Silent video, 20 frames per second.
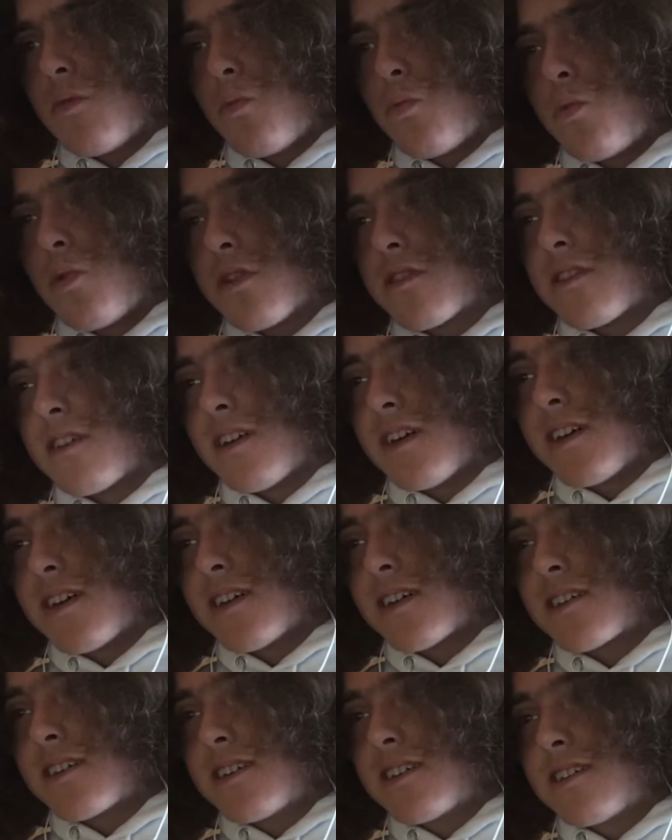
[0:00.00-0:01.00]
What the
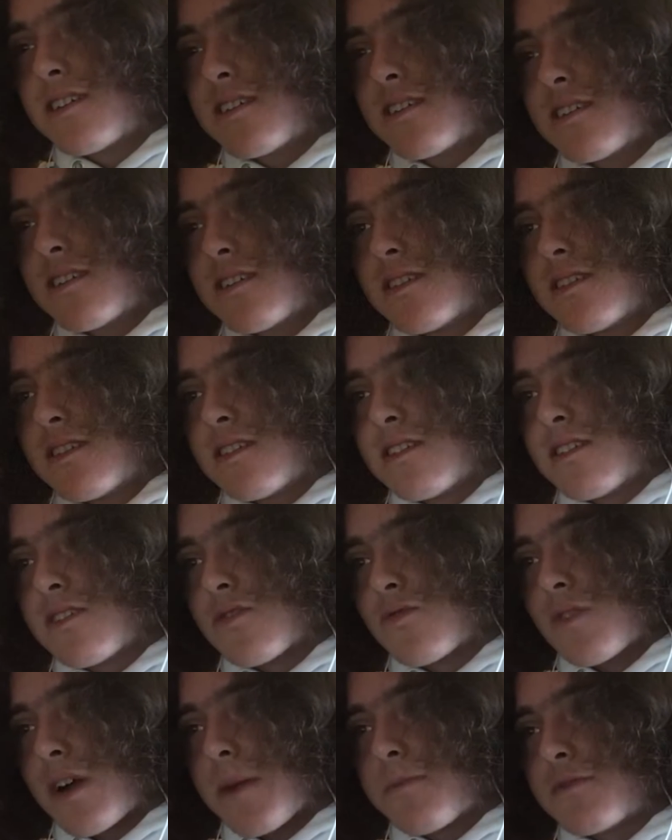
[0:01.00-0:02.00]
heck?
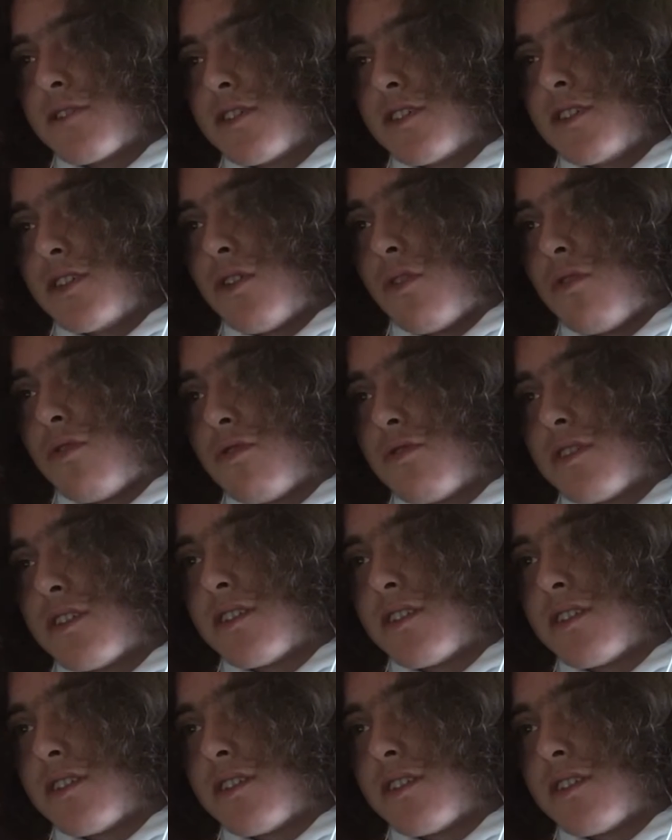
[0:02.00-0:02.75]
Wrapped in gold.